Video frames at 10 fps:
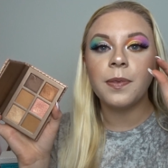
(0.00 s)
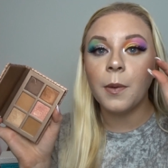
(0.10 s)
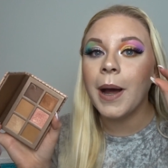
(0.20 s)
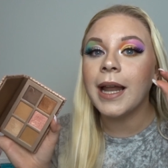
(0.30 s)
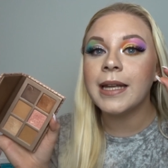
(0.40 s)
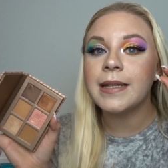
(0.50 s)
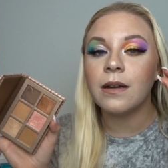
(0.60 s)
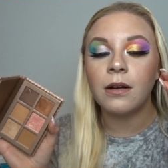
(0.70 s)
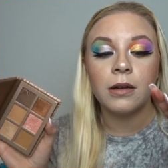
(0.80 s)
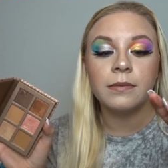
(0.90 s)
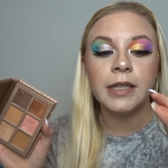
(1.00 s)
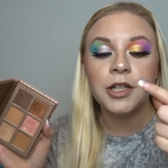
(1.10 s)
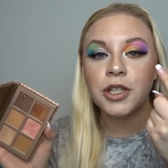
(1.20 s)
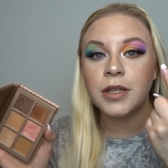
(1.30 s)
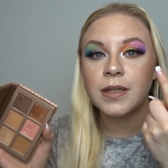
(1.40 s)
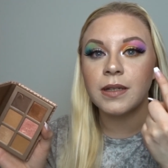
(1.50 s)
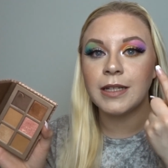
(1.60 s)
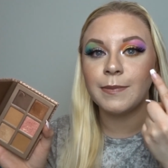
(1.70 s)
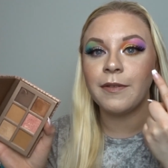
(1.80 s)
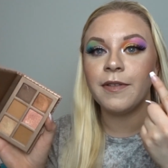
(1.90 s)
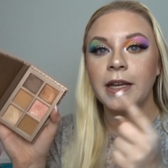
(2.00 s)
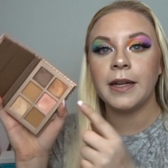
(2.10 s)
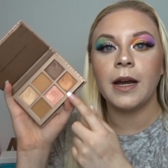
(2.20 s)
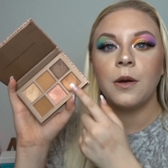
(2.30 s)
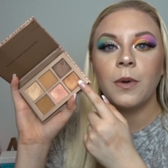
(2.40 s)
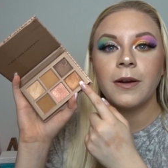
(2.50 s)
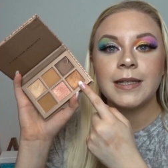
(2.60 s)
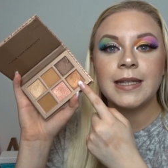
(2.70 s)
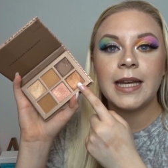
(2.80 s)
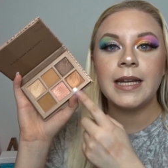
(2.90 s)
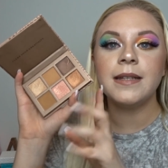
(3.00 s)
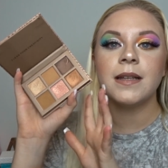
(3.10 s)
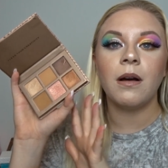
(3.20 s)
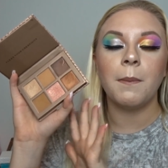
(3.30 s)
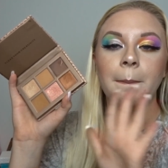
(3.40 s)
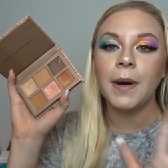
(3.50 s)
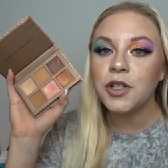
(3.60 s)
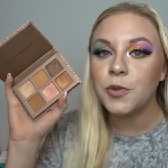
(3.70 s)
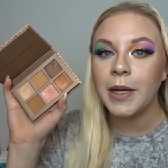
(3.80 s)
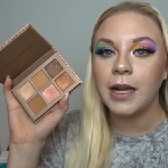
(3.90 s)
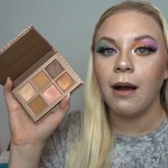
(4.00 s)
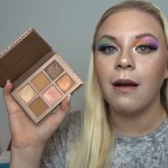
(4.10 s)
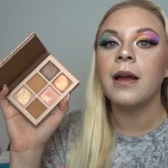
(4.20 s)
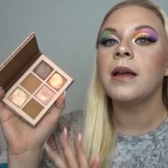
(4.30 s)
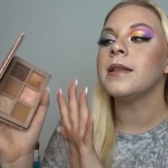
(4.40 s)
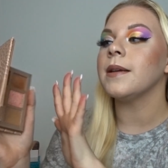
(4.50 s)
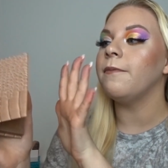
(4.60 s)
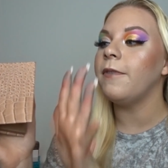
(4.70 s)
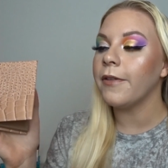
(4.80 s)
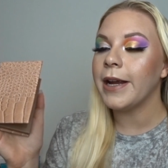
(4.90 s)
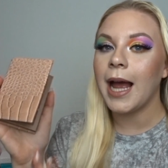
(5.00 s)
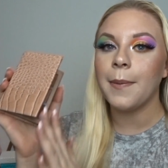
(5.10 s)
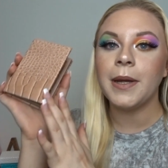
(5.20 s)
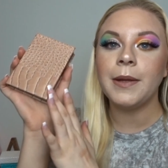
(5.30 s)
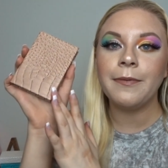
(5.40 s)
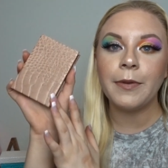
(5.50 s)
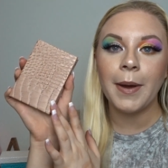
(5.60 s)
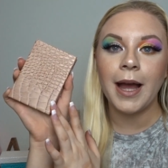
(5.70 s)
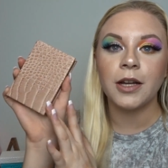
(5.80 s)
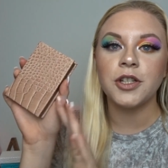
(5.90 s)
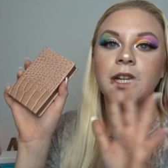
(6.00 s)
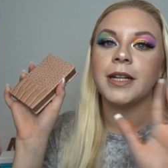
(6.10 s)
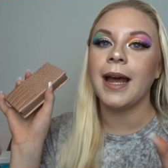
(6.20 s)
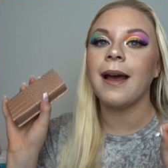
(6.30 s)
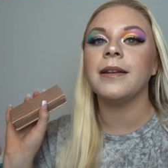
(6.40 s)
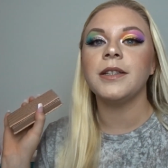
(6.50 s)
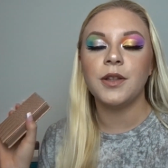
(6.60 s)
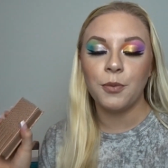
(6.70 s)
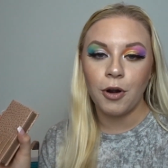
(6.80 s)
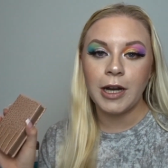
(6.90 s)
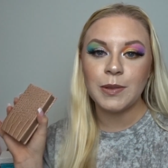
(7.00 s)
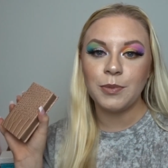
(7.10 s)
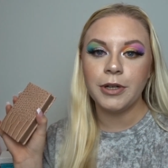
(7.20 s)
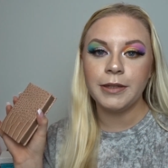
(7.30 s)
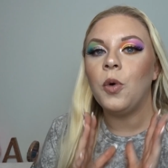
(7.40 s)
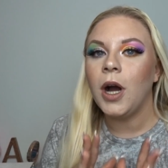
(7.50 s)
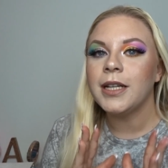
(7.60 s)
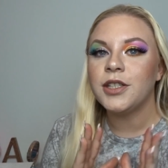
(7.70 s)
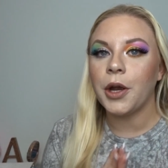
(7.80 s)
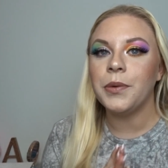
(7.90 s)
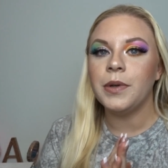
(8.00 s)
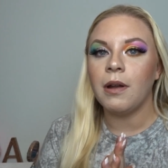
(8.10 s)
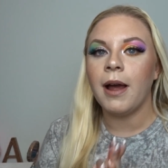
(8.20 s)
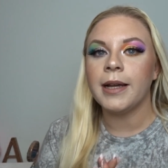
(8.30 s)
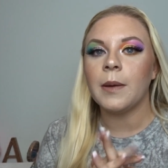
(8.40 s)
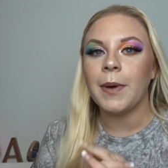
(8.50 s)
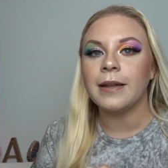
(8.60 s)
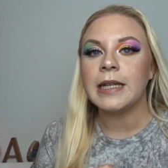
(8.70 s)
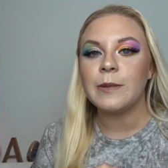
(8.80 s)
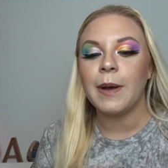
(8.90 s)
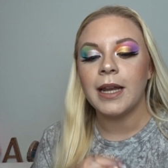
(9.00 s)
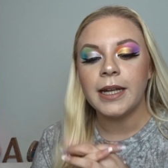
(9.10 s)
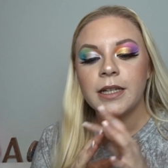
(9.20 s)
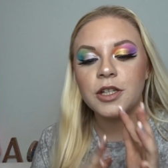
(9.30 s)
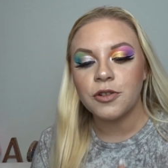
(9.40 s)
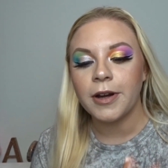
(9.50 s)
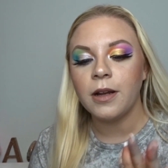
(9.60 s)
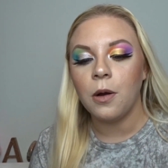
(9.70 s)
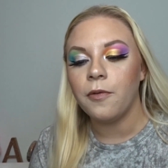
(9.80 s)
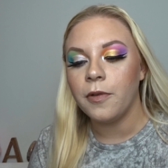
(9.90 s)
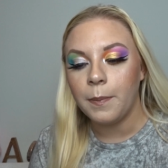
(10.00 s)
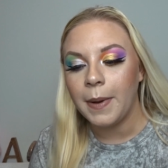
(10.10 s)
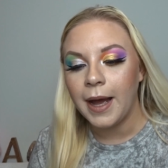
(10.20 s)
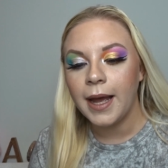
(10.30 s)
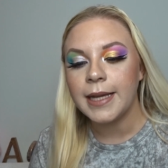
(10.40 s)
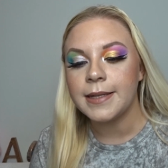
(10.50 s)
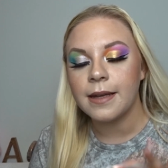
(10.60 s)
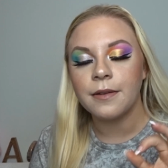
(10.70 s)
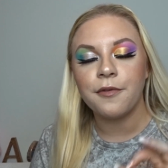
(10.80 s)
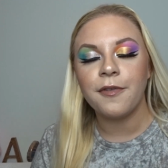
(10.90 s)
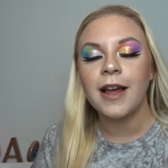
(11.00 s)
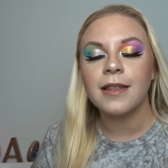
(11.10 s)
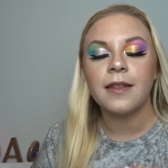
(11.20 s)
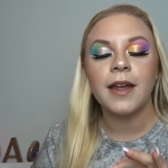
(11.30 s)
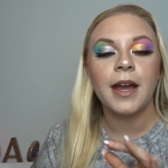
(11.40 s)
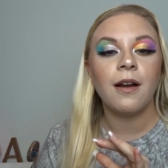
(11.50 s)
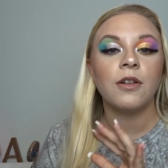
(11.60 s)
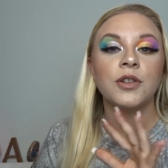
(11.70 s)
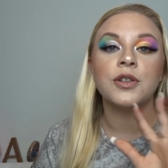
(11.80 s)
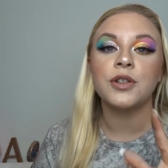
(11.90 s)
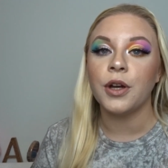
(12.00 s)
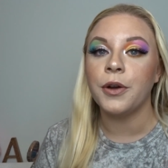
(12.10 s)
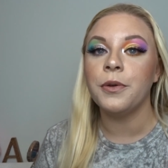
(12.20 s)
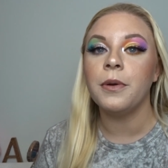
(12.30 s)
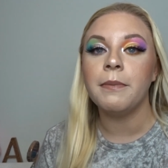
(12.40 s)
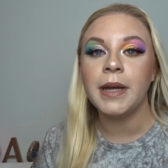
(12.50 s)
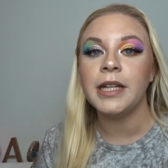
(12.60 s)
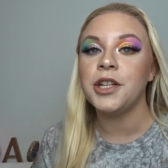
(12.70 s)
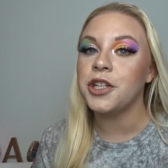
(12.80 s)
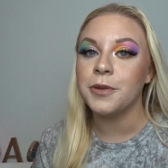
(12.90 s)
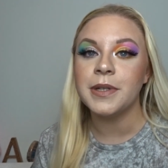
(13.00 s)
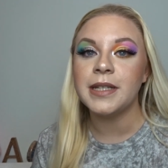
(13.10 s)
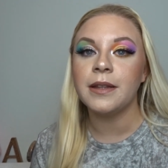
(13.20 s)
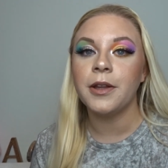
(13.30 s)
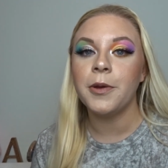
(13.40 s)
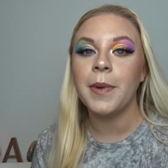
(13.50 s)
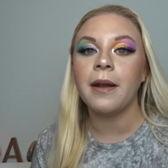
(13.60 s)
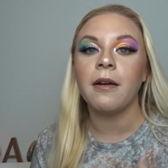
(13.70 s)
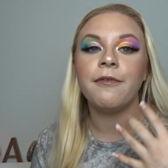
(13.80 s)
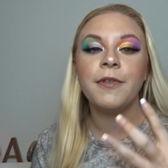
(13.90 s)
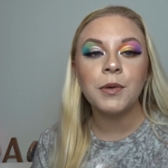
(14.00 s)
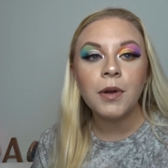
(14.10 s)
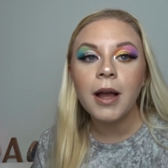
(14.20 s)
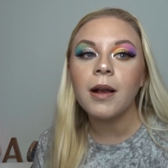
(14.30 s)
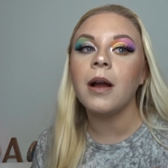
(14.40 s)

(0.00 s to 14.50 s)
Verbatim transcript: the palettes are literally the size of my fingernail whereas these are much bigger so I'm very happy with the packaging and the price point. What I don't like about these palettes straight off the bat is that the fact that there are so many shimmers in them and I feel like